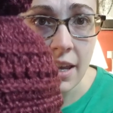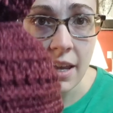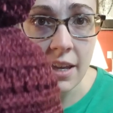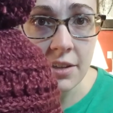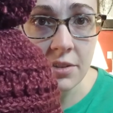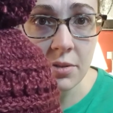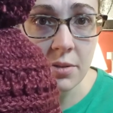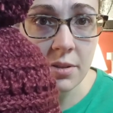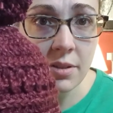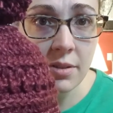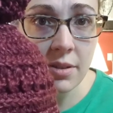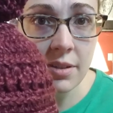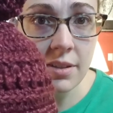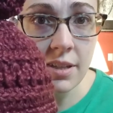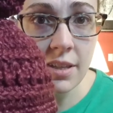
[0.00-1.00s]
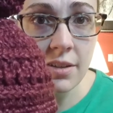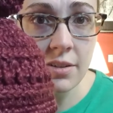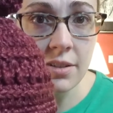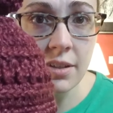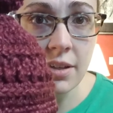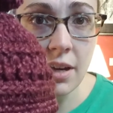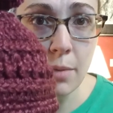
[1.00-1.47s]
And so as you can see, there's
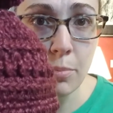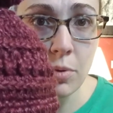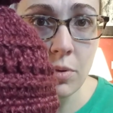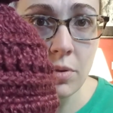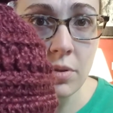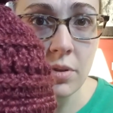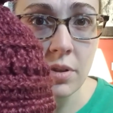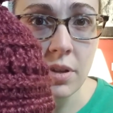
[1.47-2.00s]
a couple